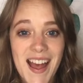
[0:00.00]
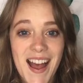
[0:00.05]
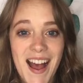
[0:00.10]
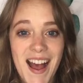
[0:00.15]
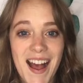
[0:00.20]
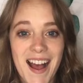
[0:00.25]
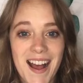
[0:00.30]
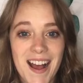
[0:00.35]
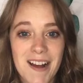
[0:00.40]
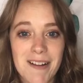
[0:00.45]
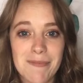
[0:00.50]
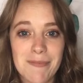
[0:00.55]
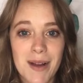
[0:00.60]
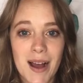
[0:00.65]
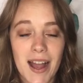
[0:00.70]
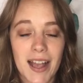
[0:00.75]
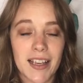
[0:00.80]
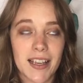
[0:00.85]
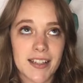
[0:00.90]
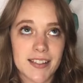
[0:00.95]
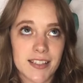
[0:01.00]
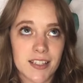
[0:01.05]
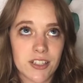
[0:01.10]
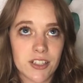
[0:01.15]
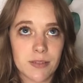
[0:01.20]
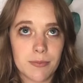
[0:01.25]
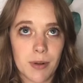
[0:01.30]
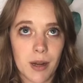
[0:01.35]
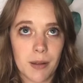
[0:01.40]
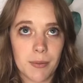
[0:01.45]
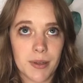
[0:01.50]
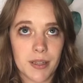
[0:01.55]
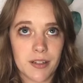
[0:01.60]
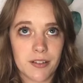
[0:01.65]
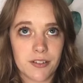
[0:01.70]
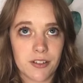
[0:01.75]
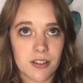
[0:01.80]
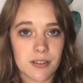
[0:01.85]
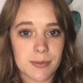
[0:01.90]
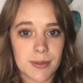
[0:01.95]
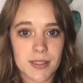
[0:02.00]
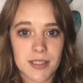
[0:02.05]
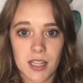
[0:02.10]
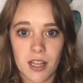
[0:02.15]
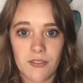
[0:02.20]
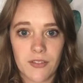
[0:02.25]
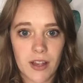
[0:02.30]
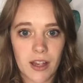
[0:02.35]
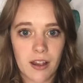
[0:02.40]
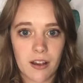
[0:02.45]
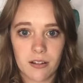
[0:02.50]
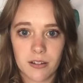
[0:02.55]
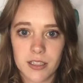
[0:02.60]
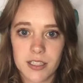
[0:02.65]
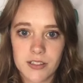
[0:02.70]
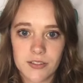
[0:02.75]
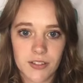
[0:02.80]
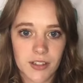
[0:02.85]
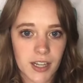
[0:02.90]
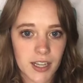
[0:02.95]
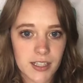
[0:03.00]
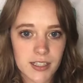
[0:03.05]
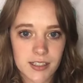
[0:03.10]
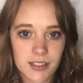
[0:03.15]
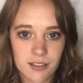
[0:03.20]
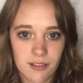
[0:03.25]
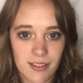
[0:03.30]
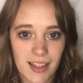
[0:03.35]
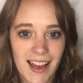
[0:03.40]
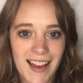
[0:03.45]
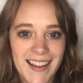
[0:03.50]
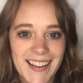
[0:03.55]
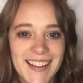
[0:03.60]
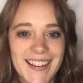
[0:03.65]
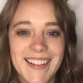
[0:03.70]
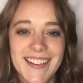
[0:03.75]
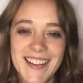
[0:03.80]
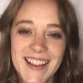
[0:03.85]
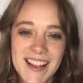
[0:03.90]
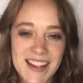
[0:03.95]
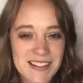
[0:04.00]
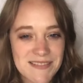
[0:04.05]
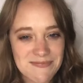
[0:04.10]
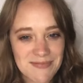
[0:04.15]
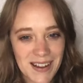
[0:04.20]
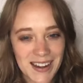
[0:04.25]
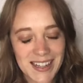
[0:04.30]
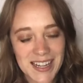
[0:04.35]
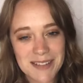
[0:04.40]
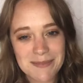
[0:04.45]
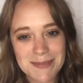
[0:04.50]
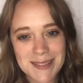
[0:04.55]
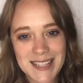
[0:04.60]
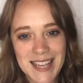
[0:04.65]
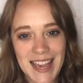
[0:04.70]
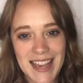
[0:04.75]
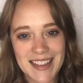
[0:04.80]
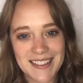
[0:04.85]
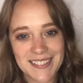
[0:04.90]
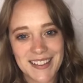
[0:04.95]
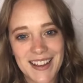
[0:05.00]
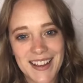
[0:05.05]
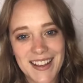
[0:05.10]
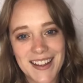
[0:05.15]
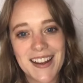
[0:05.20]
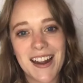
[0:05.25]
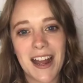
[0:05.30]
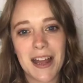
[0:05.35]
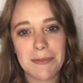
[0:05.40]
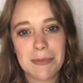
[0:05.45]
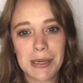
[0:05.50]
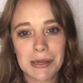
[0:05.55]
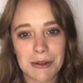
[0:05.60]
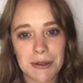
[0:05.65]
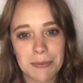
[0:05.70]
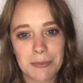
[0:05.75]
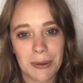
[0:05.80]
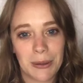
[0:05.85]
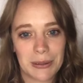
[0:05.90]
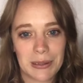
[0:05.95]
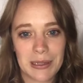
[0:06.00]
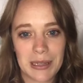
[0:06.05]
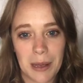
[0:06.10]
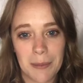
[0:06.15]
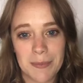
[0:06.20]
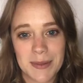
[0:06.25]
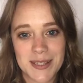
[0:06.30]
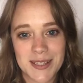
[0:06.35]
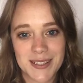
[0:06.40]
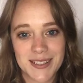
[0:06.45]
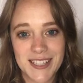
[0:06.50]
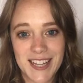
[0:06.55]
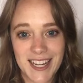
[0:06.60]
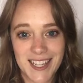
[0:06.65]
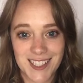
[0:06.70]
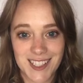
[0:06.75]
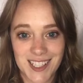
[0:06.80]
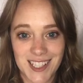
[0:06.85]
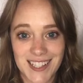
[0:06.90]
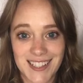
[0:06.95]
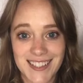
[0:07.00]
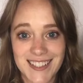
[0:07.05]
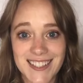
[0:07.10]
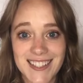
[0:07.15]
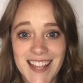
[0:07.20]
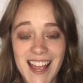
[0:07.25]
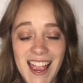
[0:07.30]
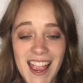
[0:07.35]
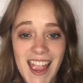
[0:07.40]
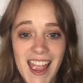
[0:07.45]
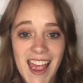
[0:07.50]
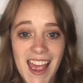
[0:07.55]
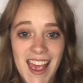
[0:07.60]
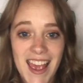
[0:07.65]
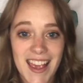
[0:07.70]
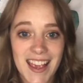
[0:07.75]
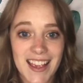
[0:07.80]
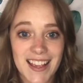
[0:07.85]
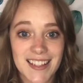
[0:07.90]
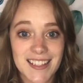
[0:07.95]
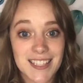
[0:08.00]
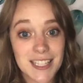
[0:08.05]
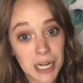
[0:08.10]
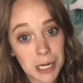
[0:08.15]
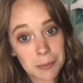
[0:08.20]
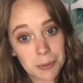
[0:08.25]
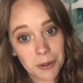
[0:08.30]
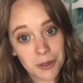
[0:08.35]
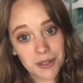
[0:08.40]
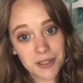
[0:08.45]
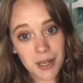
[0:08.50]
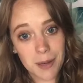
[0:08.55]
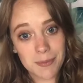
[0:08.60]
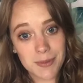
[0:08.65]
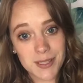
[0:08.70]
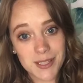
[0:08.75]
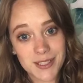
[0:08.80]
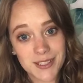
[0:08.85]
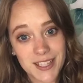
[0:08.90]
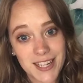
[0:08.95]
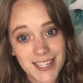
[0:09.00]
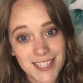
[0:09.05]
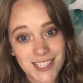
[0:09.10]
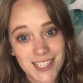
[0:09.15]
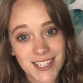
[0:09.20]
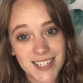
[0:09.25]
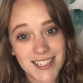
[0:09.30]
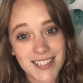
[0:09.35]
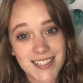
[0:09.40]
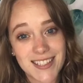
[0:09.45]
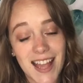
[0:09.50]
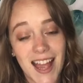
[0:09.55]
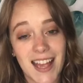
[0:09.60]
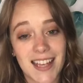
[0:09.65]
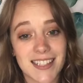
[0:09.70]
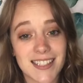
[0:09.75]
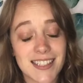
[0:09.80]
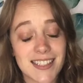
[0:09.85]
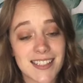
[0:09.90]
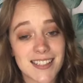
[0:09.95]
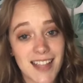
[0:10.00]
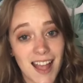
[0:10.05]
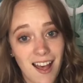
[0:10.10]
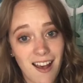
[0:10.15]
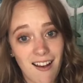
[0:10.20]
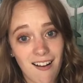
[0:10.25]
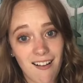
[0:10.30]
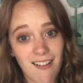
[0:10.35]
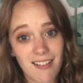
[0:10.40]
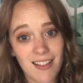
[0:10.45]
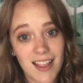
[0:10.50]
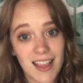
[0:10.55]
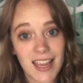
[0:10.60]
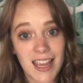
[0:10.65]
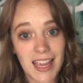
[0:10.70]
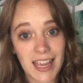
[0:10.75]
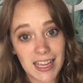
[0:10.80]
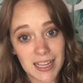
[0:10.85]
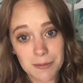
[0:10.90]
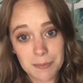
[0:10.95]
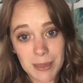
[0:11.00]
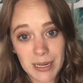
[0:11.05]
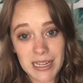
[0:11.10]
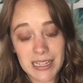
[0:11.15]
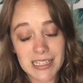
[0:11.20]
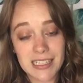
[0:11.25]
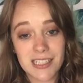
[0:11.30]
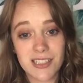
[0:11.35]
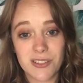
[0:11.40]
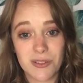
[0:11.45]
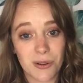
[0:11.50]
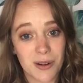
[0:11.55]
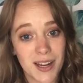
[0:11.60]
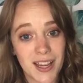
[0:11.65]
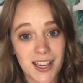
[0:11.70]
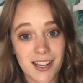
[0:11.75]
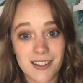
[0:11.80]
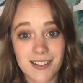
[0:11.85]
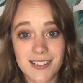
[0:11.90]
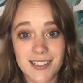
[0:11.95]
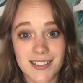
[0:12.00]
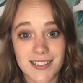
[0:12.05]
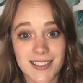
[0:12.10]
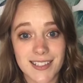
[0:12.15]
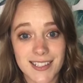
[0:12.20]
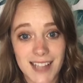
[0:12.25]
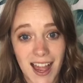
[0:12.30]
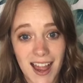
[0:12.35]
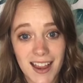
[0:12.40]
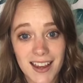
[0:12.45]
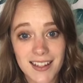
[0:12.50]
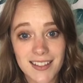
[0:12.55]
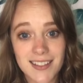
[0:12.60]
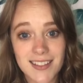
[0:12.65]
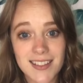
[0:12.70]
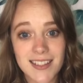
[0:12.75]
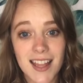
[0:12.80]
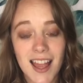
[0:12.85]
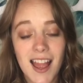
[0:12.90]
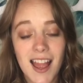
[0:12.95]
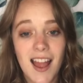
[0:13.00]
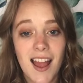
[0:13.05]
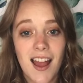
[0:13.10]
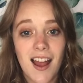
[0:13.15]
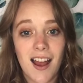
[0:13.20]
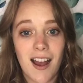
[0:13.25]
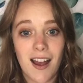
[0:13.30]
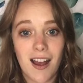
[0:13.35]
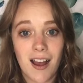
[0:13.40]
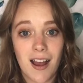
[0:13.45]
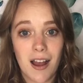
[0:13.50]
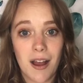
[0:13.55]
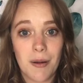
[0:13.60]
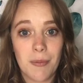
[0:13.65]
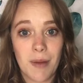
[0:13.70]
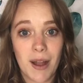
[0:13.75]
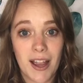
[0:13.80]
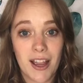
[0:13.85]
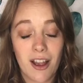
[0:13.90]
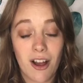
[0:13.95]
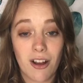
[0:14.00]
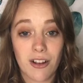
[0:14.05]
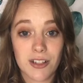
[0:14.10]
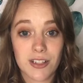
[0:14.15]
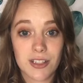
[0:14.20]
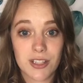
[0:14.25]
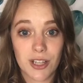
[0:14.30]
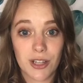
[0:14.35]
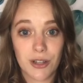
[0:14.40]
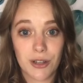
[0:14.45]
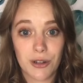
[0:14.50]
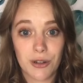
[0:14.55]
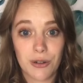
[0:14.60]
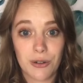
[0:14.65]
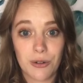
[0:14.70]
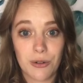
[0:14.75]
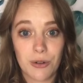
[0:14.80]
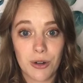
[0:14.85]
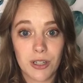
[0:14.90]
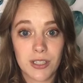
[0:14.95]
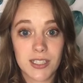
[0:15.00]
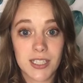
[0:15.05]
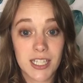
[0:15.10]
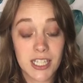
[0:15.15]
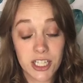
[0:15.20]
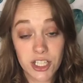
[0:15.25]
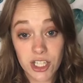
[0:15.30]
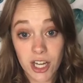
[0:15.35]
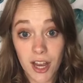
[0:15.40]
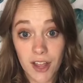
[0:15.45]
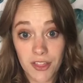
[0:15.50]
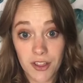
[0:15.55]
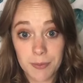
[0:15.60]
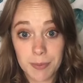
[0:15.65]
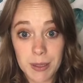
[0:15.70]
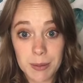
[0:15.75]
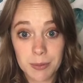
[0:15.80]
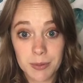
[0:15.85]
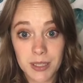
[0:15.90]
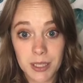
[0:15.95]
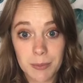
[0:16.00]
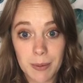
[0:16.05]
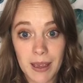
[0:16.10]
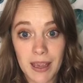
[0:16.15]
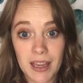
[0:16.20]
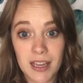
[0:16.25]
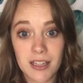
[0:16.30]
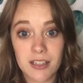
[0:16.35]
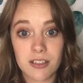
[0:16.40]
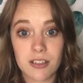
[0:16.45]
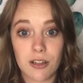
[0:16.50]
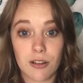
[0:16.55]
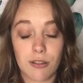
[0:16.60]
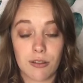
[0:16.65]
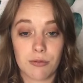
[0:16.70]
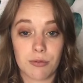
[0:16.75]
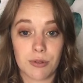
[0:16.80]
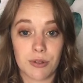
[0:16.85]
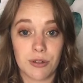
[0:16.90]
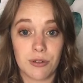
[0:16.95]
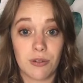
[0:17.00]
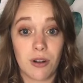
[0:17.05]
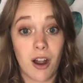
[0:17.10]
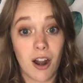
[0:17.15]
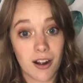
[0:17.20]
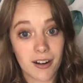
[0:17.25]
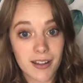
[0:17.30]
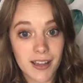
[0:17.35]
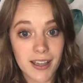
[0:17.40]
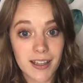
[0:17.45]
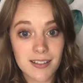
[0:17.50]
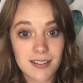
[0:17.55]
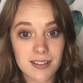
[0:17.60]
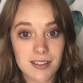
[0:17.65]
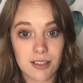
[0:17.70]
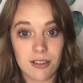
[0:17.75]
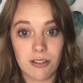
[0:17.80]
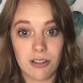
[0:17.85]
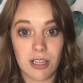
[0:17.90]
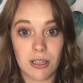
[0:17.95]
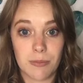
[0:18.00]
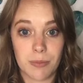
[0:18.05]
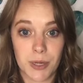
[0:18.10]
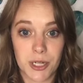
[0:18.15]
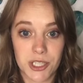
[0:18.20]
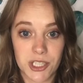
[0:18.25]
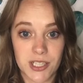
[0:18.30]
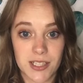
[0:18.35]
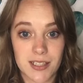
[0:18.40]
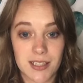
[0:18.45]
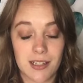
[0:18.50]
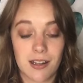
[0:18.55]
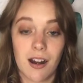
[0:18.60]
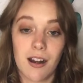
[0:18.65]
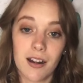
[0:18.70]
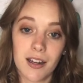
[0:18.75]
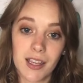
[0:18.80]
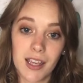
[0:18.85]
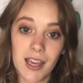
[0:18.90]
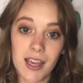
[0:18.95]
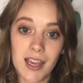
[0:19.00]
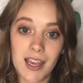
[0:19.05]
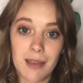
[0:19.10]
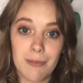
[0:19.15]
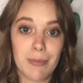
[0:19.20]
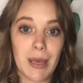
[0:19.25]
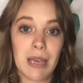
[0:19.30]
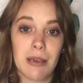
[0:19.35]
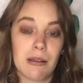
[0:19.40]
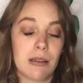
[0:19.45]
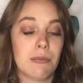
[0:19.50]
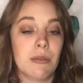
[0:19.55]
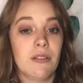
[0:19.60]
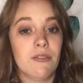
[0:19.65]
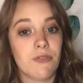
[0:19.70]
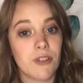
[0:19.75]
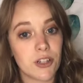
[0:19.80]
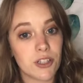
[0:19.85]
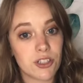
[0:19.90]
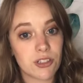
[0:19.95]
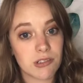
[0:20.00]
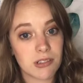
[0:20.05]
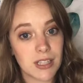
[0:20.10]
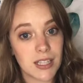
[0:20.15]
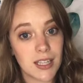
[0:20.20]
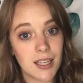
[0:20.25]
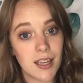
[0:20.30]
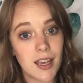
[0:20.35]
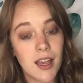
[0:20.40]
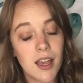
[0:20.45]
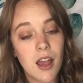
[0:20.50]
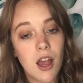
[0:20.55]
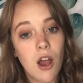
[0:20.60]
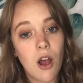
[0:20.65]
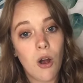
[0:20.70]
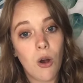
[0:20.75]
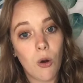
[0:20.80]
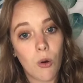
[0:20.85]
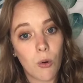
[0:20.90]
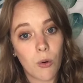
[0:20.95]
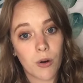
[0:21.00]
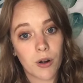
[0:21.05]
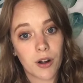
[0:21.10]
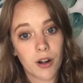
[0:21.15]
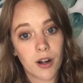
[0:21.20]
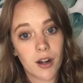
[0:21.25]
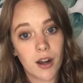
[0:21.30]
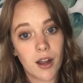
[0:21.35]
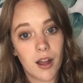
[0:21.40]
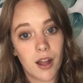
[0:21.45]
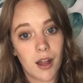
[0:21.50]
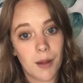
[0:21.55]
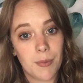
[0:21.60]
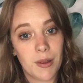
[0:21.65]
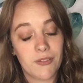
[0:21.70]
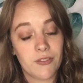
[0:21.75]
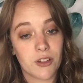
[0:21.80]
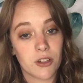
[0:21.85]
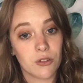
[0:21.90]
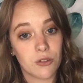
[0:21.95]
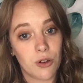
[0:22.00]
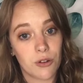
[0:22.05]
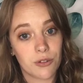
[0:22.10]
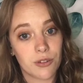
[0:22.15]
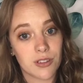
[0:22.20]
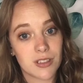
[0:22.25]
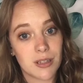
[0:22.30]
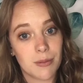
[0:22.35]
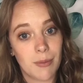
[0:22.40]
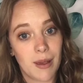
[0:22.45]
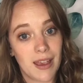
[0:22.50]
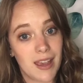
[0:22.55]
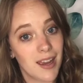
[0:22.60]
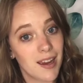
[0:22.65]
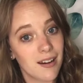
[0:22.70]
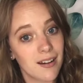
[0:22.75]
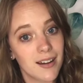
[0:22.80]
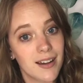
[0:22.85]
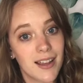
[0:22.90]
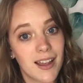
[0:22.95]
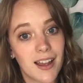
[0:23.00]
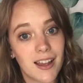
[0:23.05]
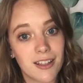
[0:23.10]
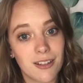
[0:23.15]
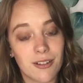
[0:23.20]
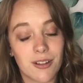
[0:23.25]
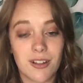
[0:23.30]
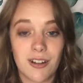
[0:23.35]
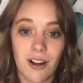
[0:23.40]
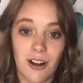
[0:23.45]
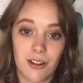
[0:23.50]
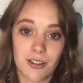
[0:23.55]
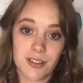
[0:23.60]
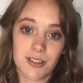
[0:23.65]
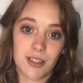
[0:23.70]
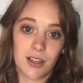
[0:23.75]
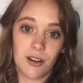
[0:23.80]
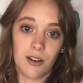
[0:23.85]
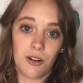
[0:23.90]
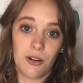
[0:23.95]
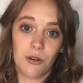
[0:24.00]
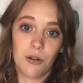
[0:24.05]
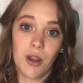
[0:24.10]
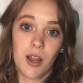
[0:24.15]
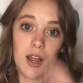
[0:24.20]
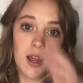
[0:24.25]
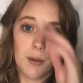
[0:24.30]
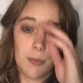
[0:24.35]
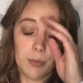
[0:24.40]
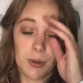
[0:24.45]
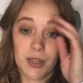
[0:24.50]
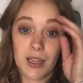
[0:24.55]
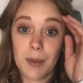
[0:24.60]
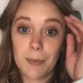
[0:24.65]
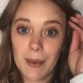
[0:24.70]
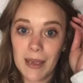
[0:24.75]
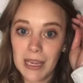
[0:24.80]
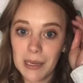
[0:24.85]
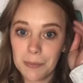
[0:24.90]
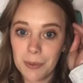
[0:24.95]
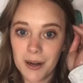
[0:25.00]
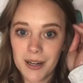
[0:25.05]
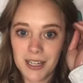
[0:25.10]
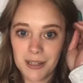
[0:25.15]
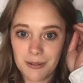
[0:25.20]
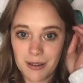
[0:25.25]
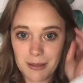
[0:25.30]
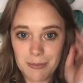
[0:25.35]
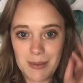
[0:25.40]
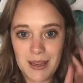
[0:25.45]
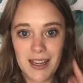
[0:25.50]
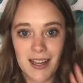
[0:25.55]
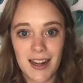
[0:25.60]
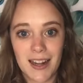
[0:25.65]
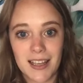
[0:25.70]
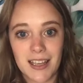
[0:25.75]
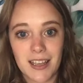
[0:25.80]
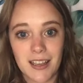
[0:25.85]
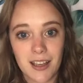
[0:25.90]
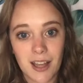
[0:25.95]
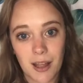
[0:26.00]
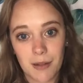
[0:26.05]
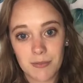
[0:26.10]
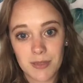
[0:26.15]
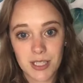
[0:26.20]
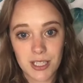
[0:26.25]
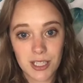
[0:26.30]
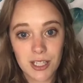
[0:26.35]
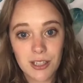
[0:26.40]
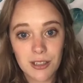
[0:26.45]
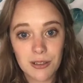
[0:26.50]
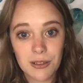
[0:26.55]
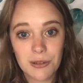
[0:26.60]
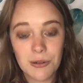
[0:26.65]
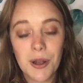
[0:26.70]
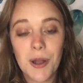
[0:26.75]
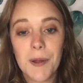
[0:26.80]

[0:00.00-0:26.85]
I guess I should probably introduce myself. I always forget to do that. My name's Kayla and I'm here with Broken Compass Creations. And here at Broken Compass Creations, I sell hand-painted door hangers and signs. I also teach other people to paint through art kits, so you can purchase an art kit and paint with me virtually. Or if you're local to my area, you can also book a paint party with me and I can come to you